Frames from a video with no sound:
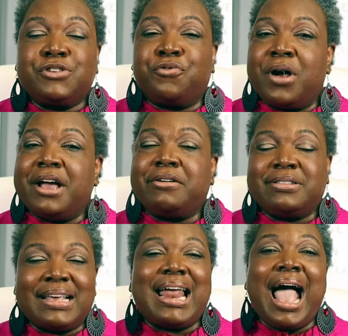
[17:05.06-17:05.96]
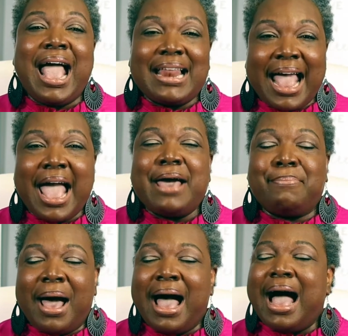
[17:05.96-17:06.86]
fragrance that I had had
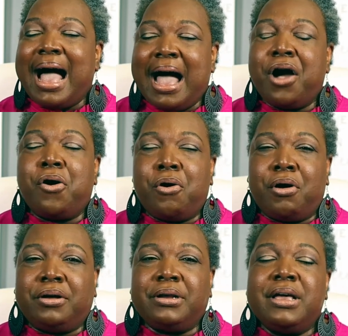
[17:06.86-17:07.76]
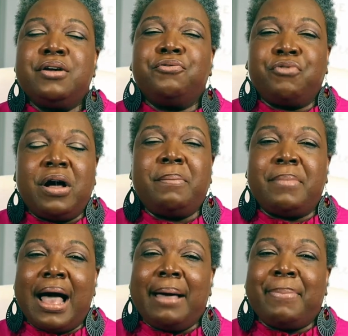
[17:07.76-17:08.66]
my eye on from
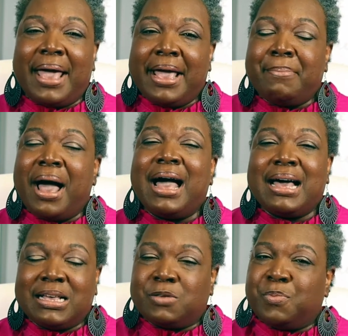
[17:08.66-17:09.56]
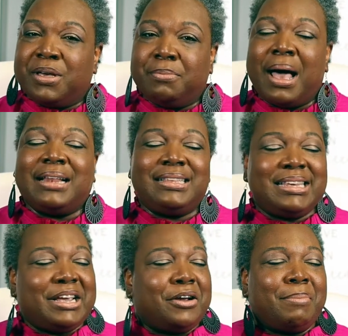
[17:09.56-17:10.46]
my babe, my husband, my
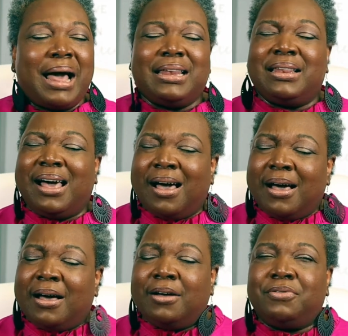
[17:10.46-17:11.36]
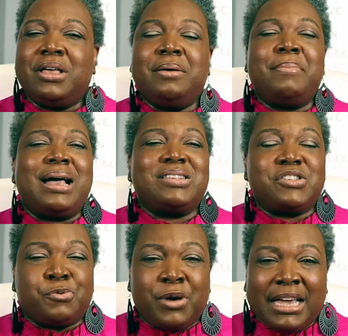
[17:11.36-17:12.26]
dear, my love, my
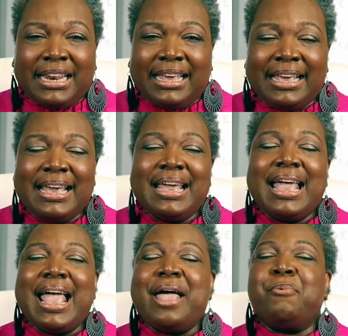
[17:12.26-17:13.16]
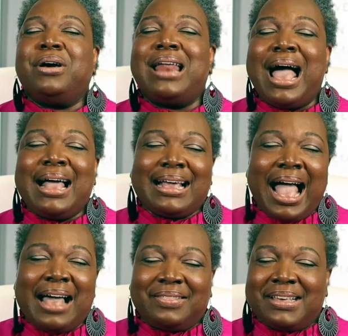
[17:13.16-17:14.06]
sweetie. And when I
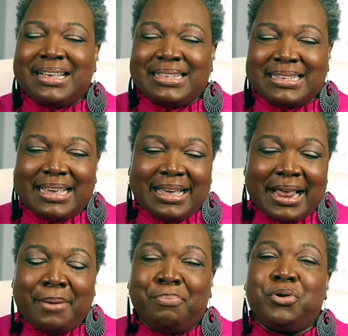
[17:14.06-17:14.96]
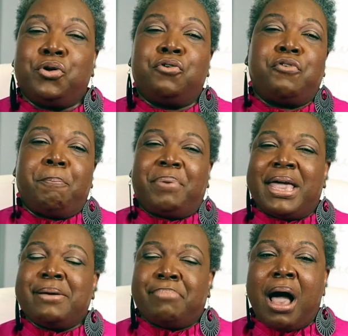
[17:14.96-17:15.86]
got this in a beautiful
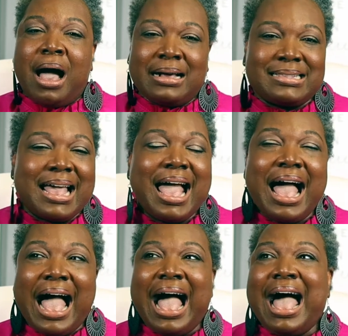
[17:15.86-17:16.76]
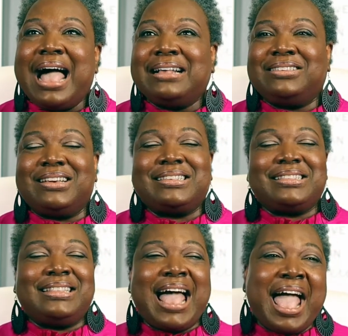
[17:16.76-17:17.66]
pink box, I just
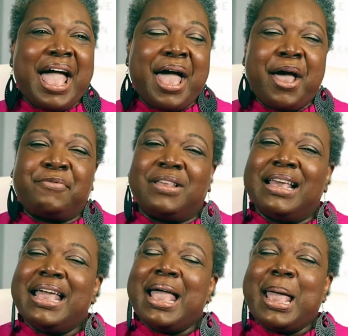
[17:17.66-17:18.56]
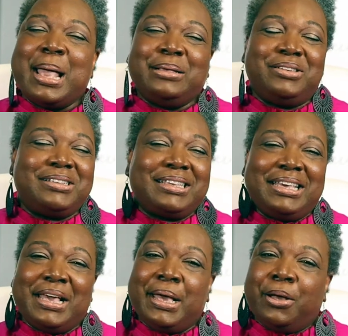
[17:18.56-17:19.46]
laughed and just
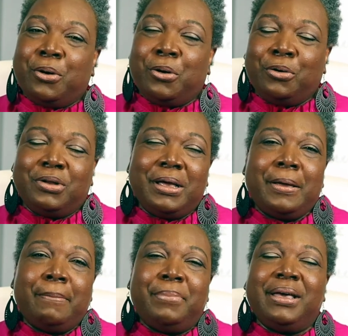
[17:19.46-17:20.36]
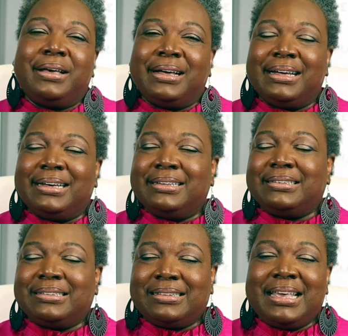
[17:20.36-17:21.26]
giggled
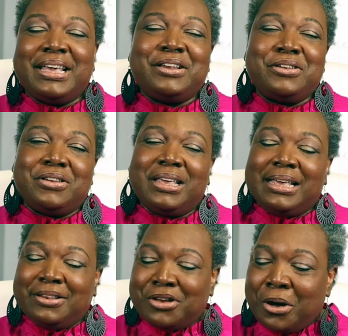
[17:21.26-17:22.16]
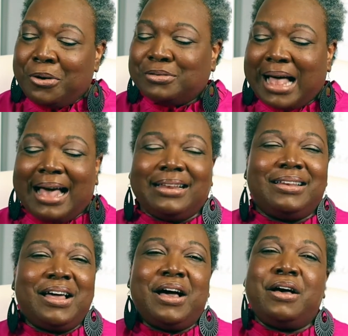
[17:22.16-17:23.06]
because he knows I
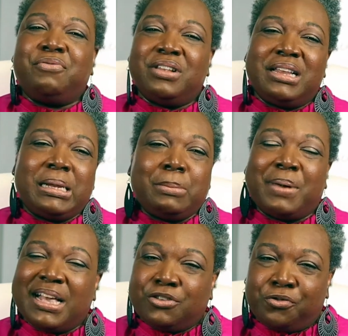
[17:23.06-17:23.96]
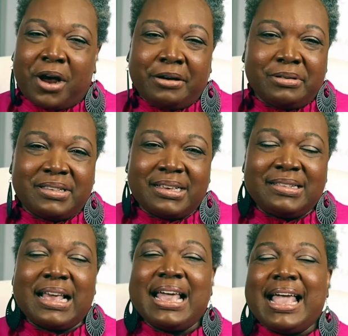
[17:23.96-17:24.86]
love vanilla based
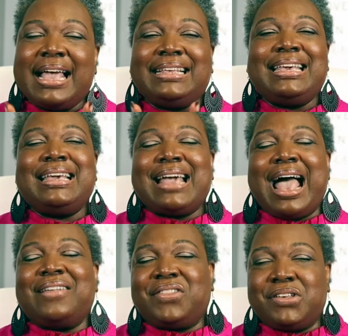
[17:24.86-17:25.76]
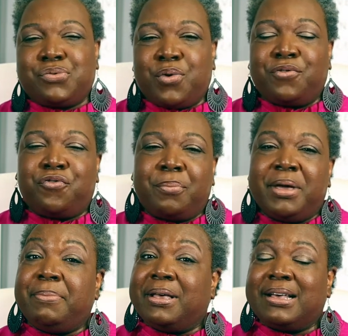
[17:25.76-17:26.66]
fragrances, and he got this one for
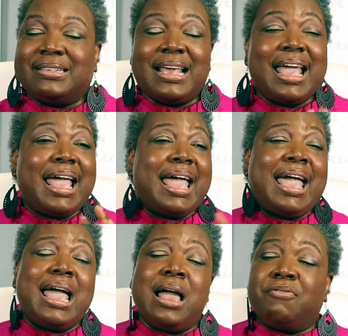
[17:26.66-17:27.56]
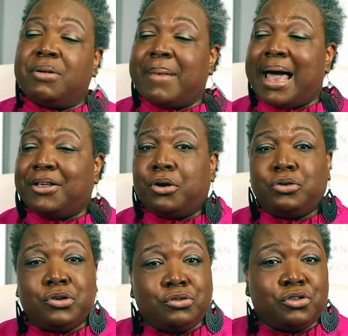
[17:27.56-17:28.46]
me because everybody
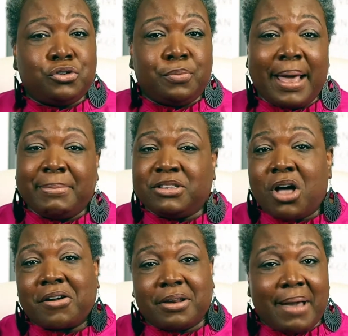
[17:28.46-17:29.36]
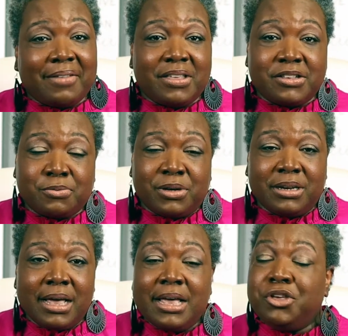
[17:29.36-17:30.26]
on YouTube had been talking about this one.
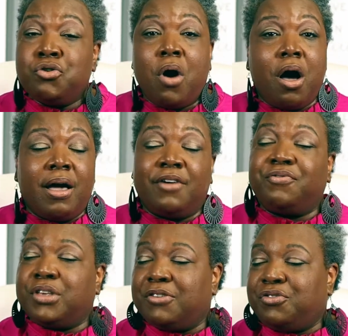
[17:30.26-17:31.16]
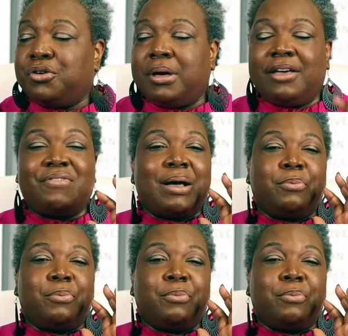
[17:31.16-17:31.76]
You all, if